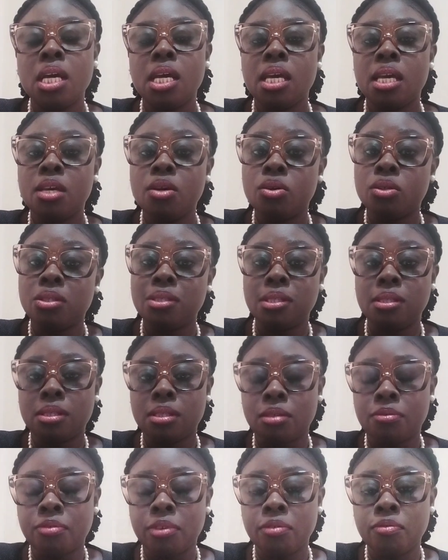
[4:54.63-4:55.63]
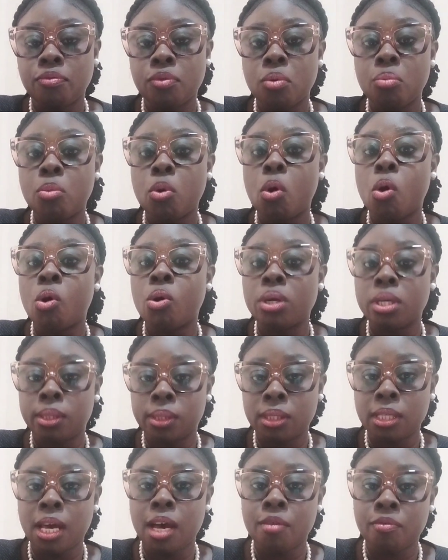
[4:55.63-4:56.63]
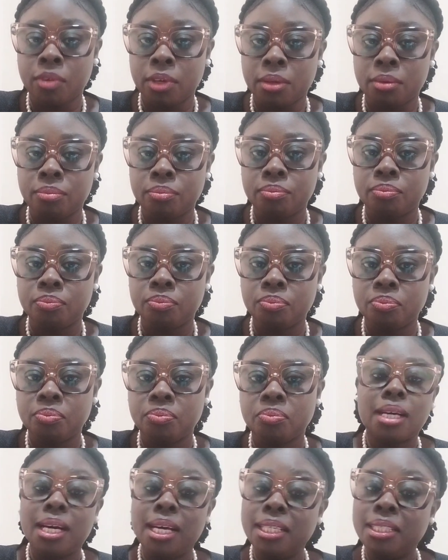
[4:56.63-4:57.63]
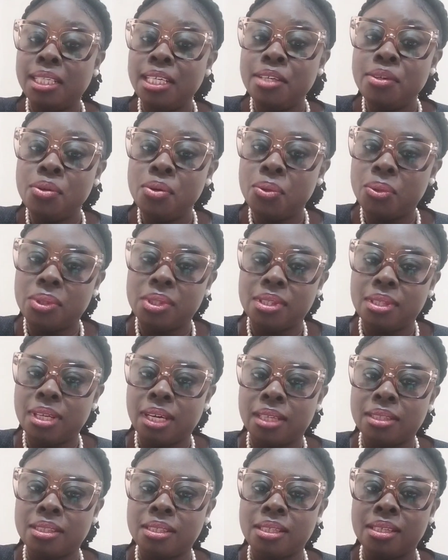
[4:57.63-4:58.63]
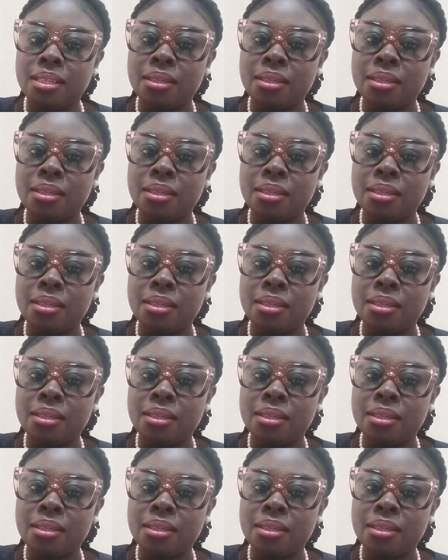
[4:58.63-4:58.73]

he or she is suffering from or is having. Kindly note that